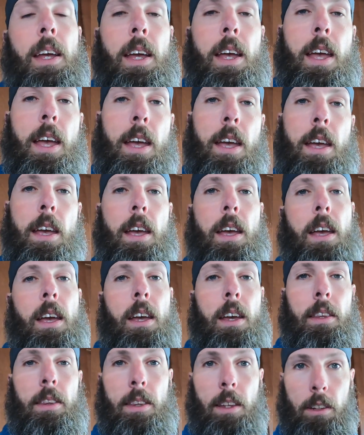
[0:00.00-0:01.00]

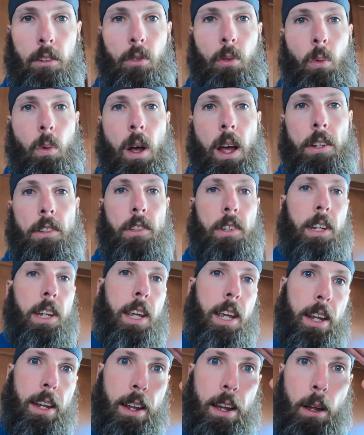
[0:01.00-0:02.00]
And thanks for watching,
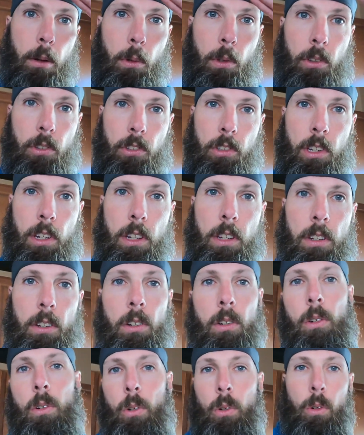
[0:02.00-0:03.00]
and I will see
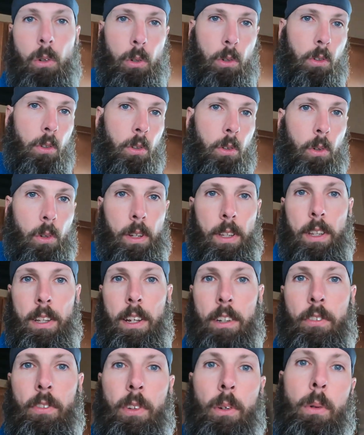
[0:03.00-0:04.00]
you in the
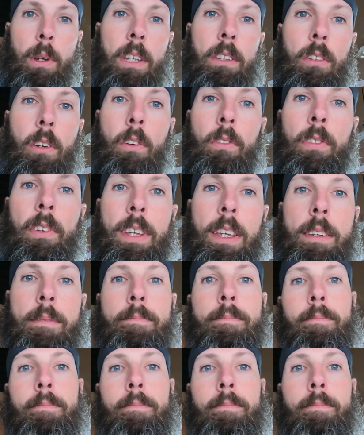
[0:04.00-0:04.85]
next few weeks, hopefully.